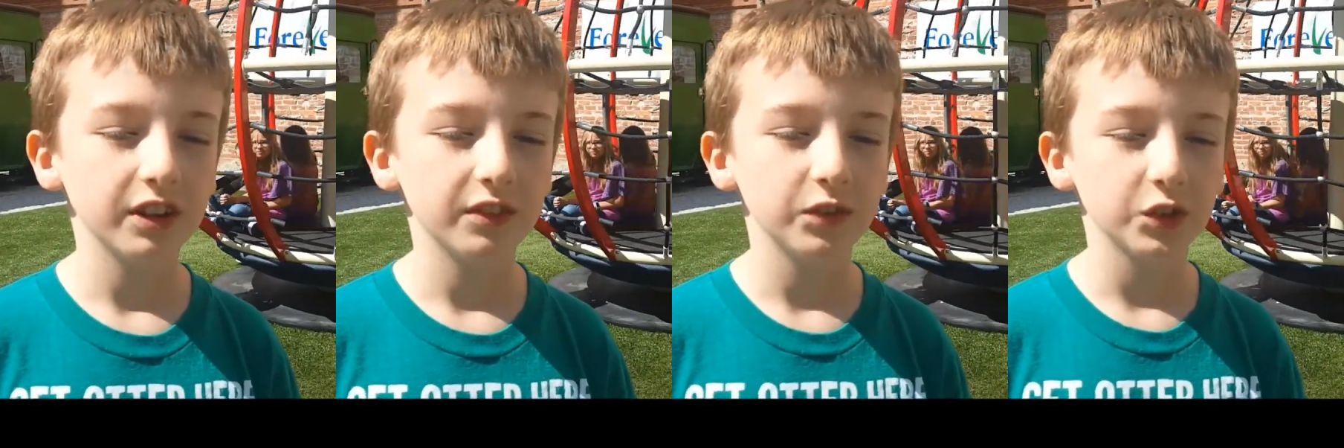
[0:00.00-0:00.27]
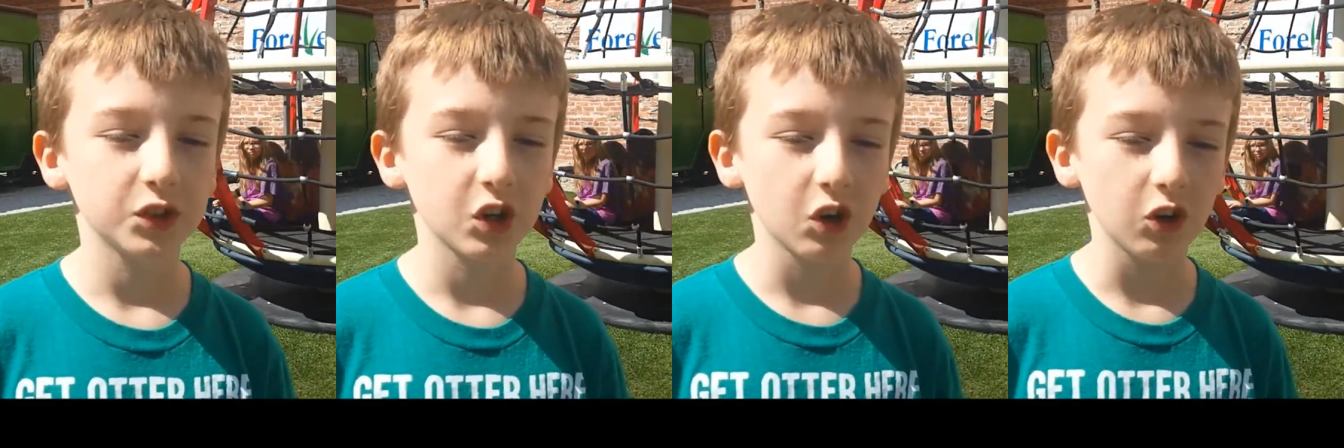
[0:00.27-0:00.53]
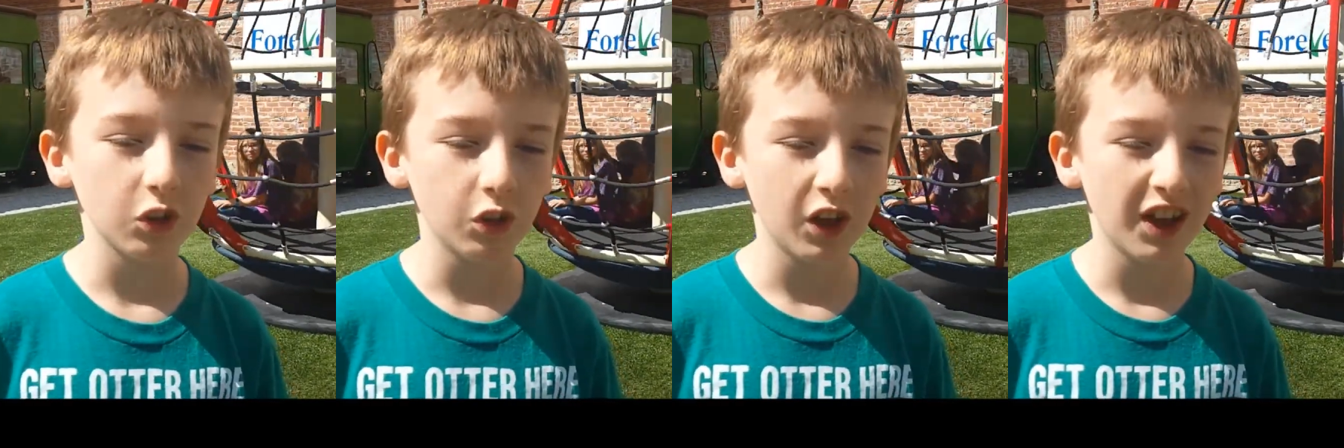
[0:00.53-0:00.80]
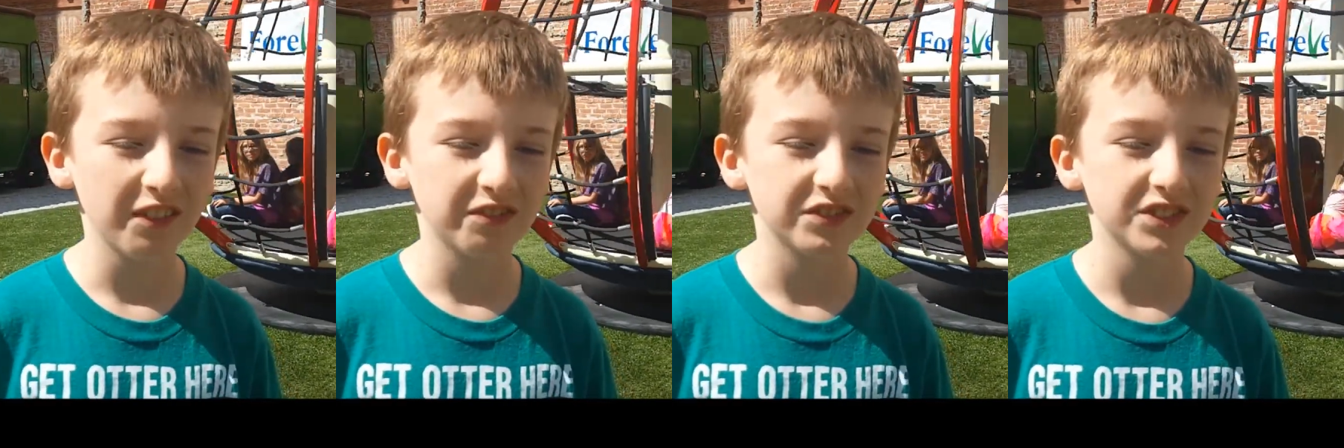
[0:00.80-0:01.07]
if you turn
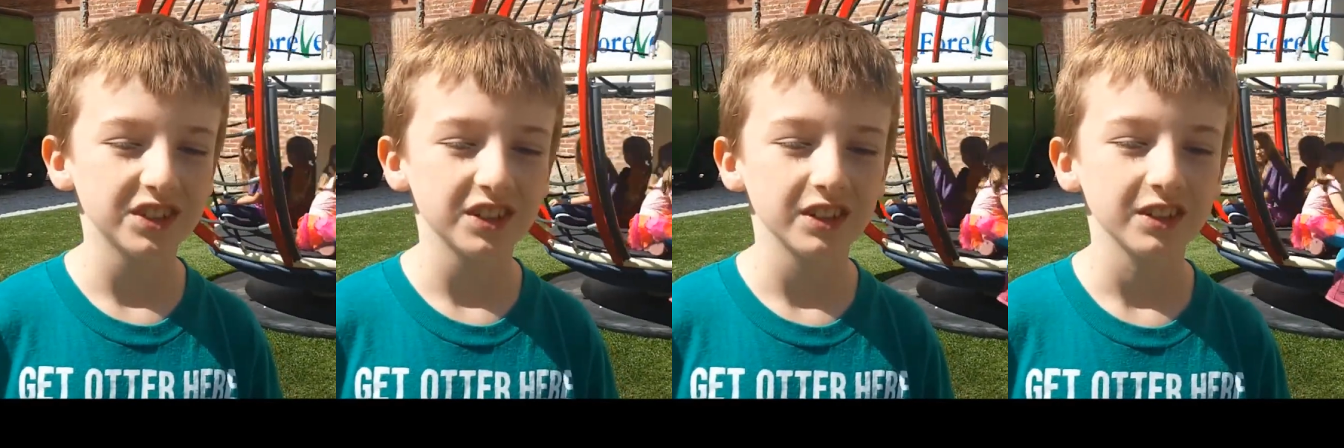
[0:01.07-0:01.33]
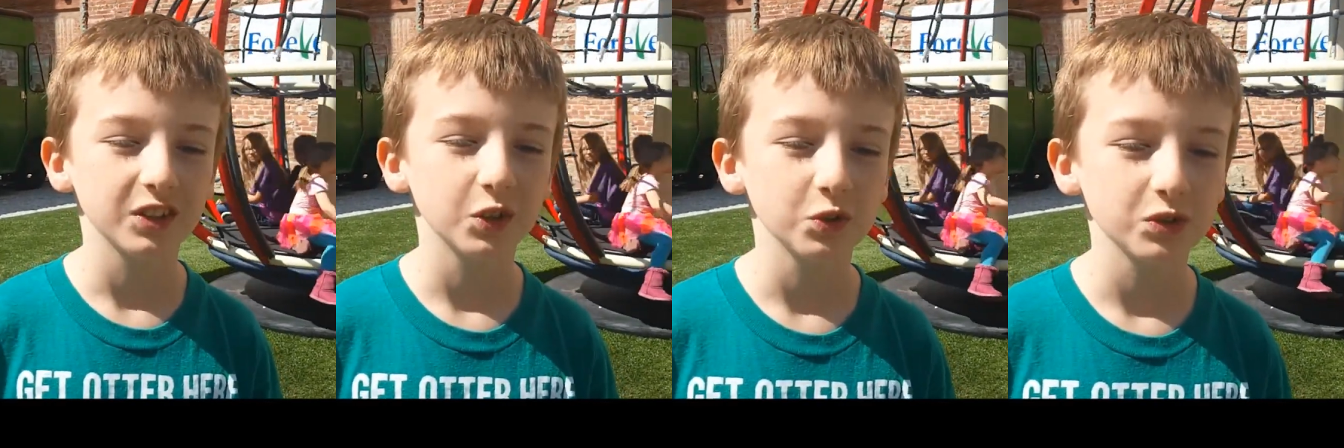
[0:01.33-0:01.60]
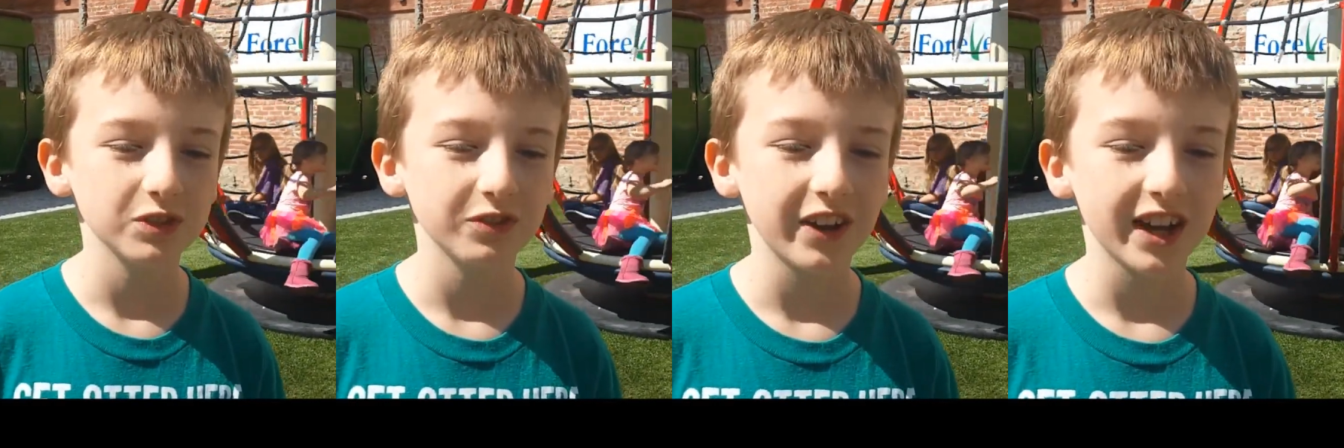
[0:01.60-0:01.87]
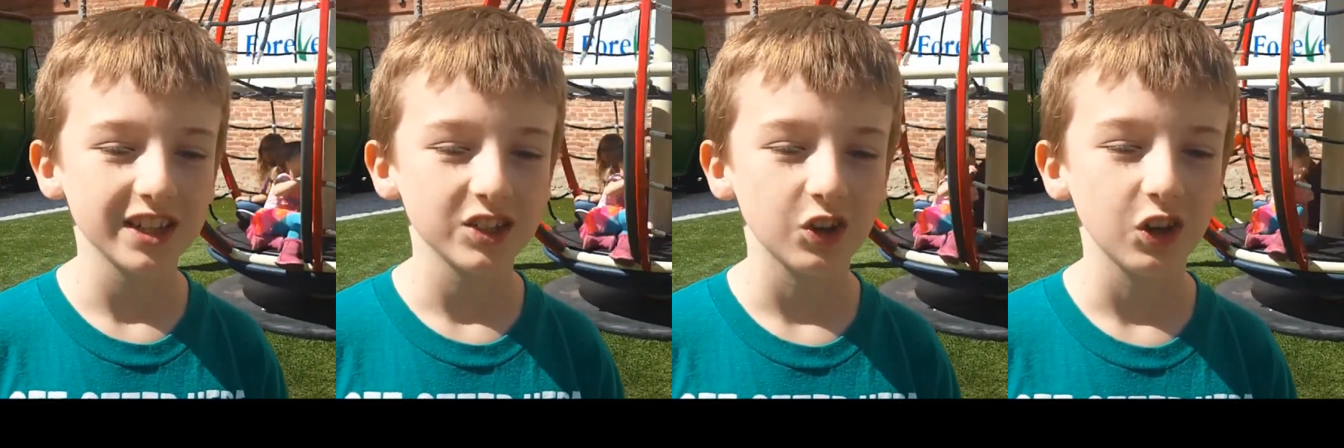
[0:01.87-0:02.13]
left, it goes
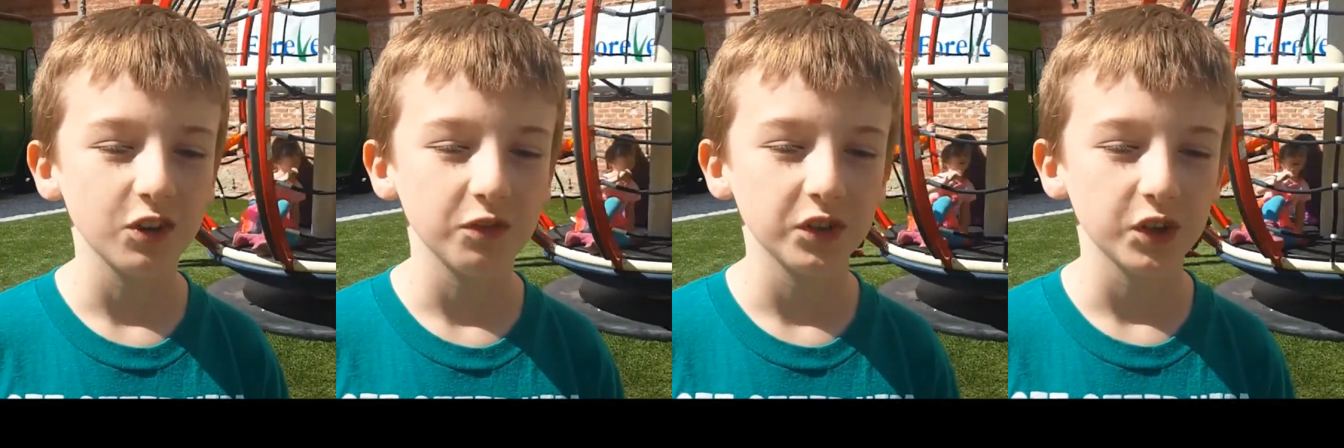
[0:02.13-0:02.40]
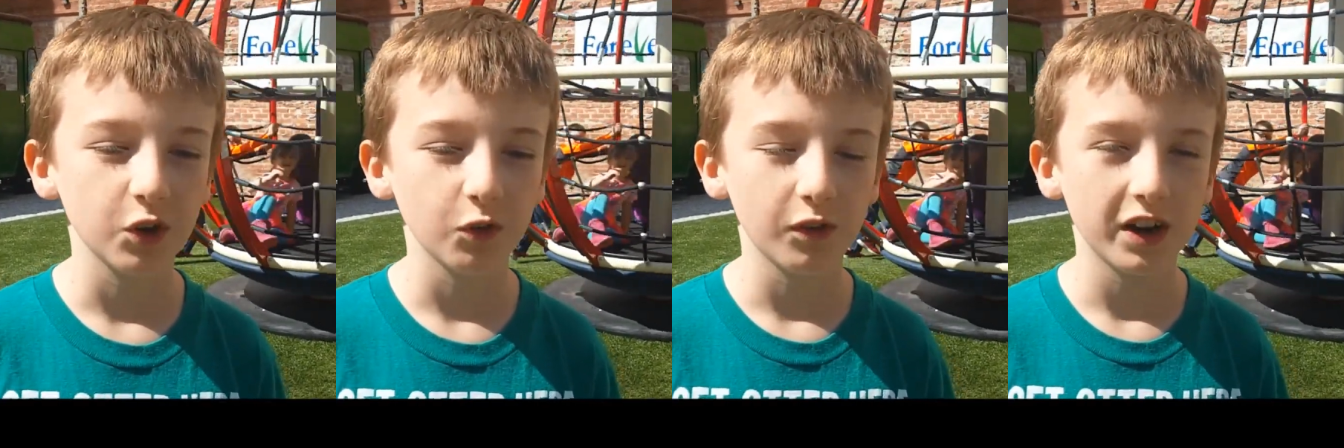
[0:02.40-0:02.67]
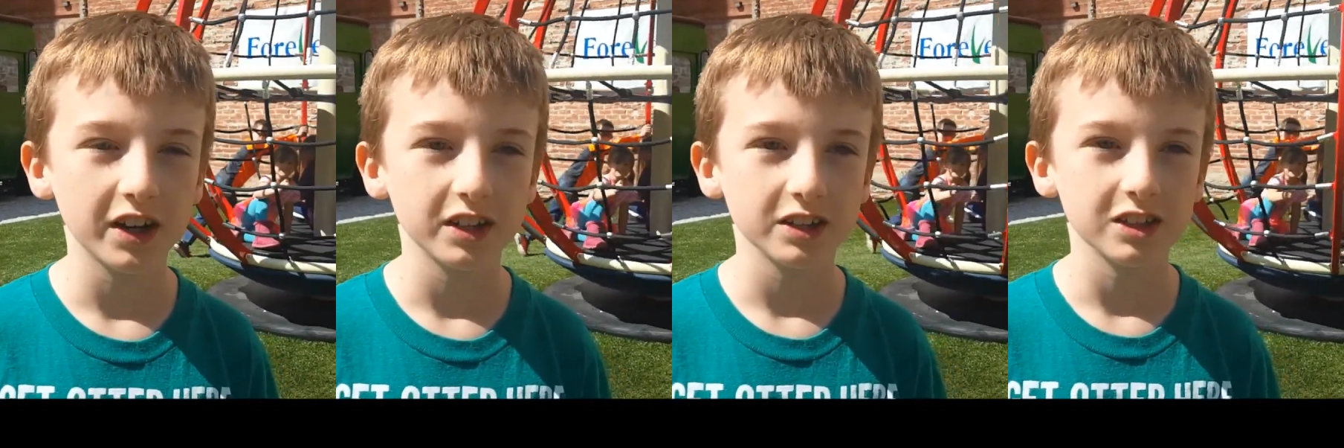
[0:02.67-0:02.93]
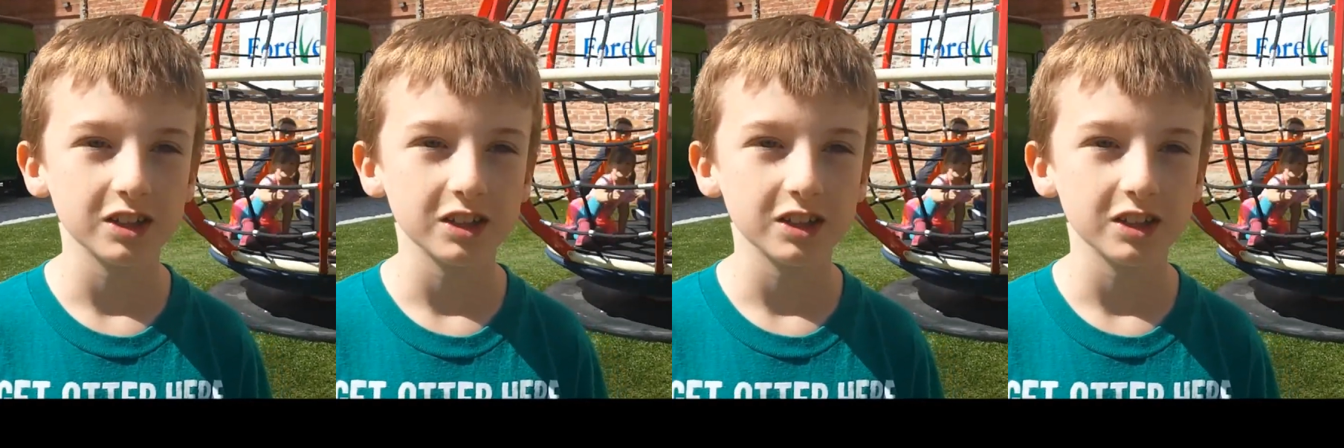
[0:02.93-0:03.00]
faster, and if you go right,